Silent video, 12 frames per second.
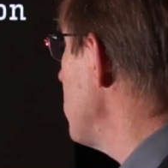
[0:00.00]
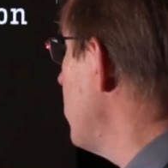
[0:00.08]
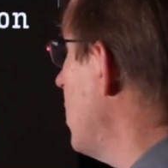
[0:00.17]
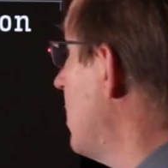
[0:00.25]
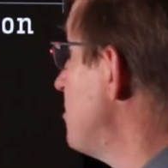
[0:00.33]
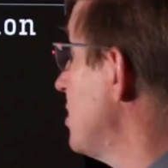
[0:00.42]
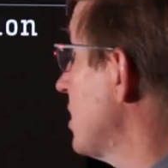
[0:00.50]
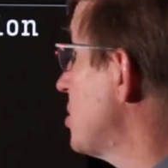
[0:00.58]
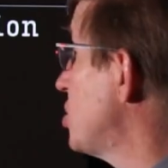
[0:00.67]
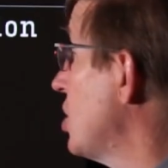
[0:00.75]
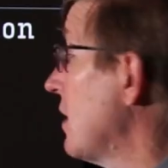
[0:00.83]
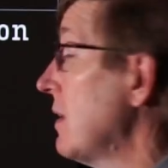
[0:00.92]
of objects
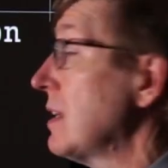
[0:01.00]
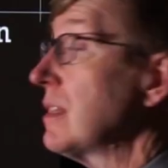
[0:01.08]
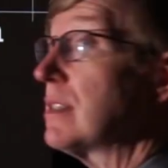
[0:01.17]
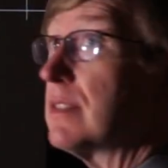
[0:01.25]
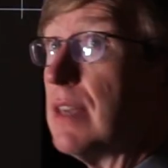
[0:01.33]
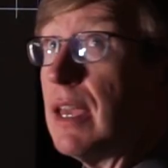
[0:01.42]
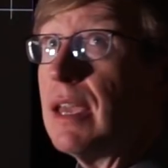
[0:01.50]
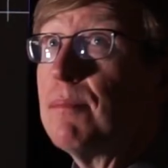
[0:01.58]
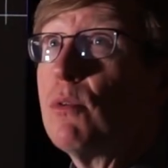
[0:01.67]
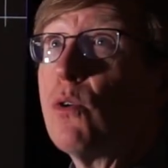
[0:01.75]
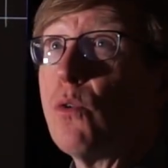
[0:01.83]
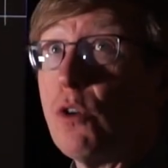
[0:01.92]
sharing the
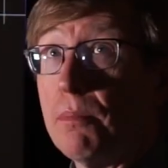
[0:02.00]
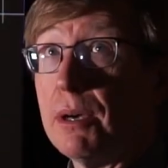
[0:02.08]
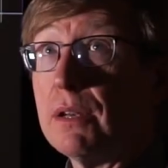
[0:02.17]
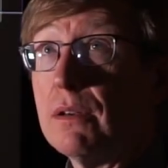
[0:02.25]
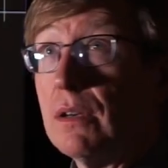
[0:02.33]
same orbit?